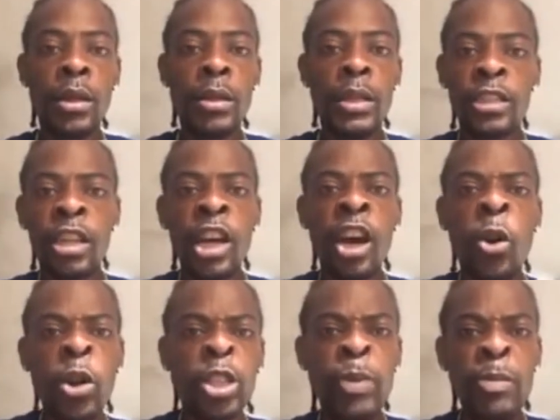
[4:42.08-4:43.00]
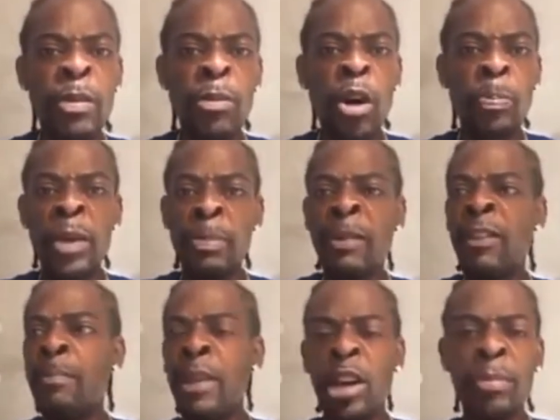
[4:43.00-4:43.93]
Yet now cuss people about people for
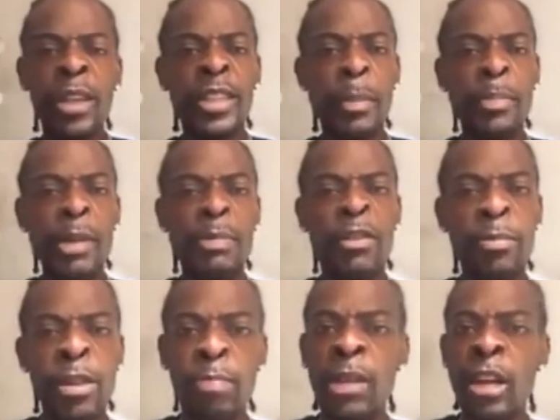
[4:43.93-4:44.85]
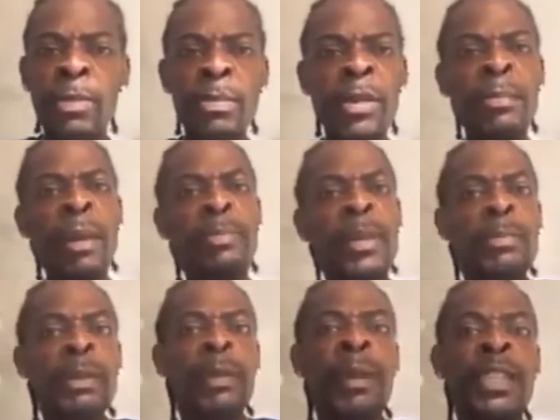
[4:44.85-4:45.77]
big up this and people for big up that. The people
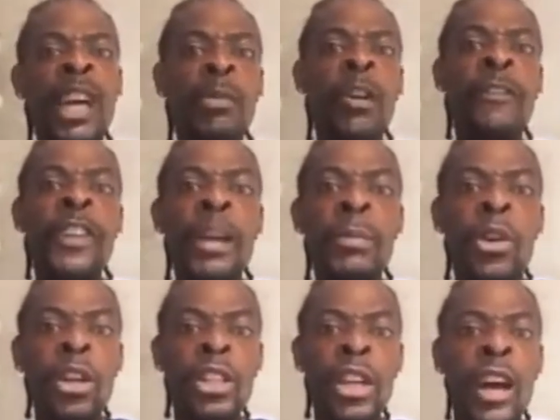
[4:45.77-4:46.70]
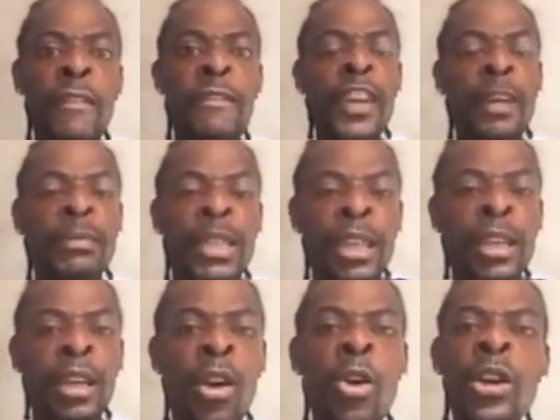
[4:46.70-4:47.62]
them talk about for them culture and for them
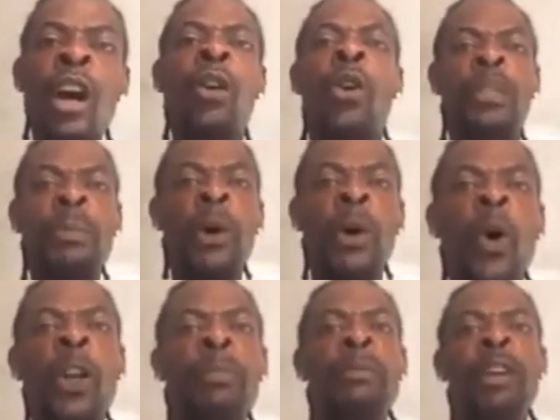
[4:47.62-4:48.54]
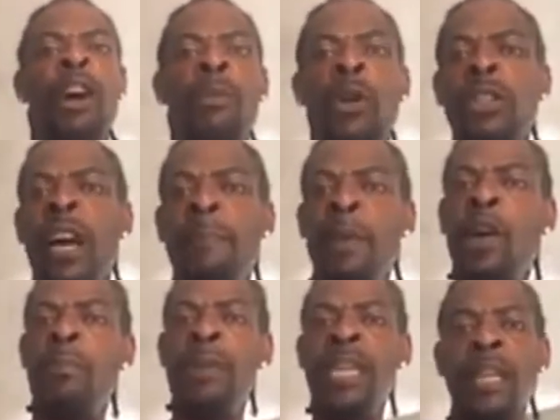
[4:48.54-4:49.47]
thing. Oh, now cuss about all them that big up Bunty and big
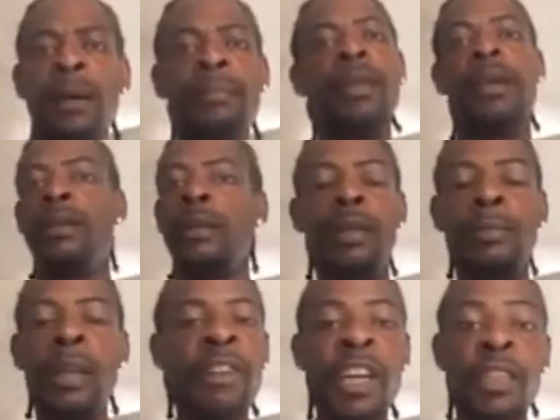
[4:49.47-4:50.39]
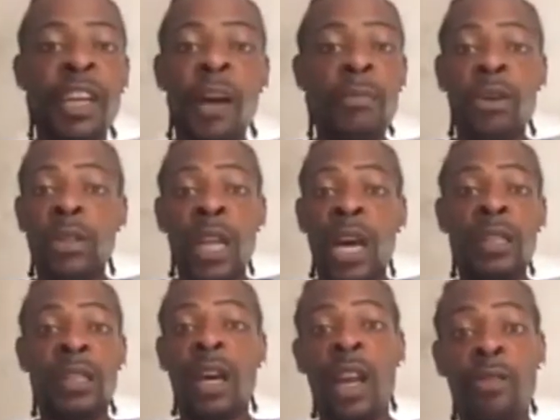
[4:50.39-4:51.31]
up Beenie and big under. Them never talk about
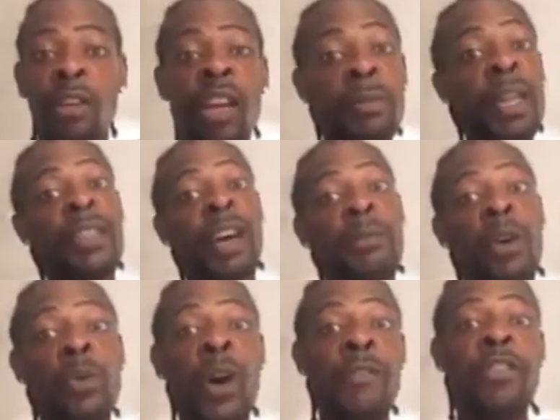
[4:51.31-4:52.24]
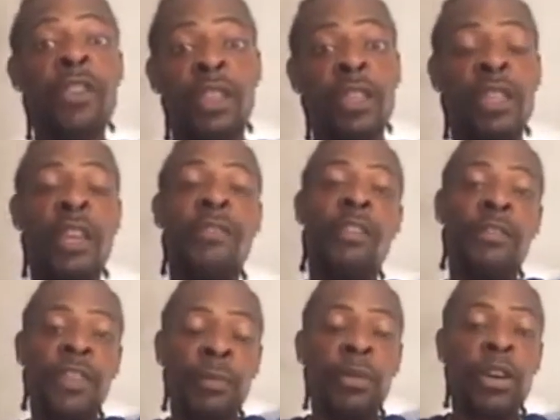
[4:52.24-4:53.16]
dancehall and reggae. Them never talk about what Vezuz did for
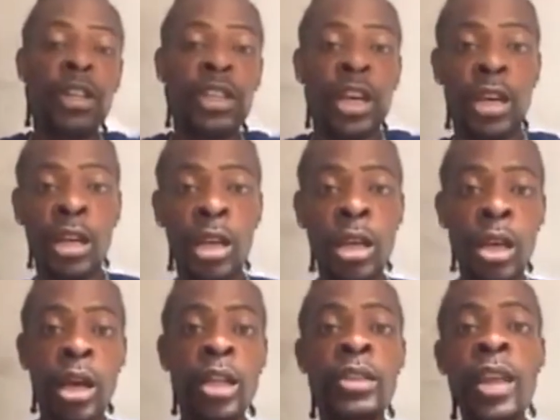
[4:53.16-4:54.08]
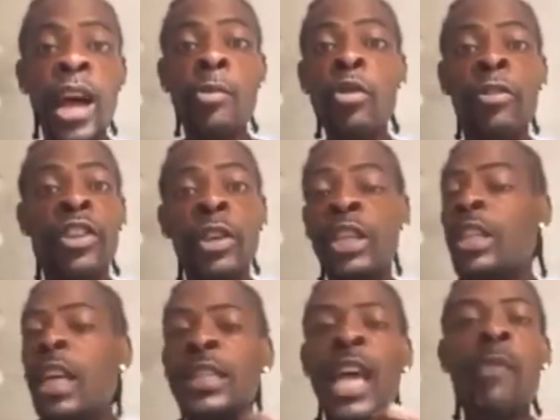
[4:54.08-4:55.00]
them culture. It's time
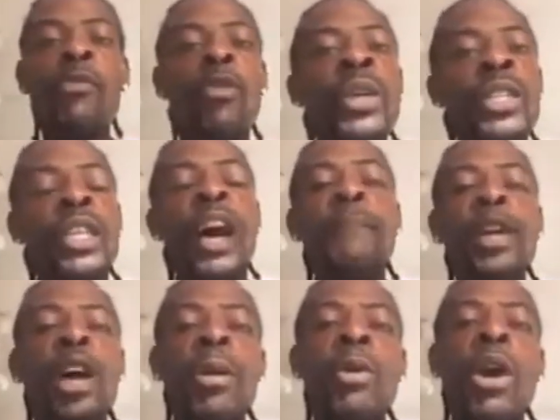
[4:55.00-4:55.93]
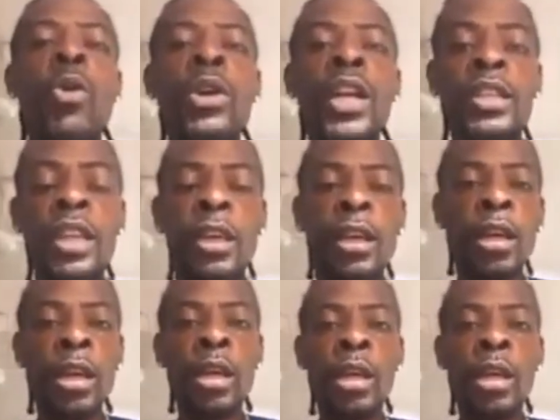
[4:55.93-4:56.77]
for we start big up our own thing.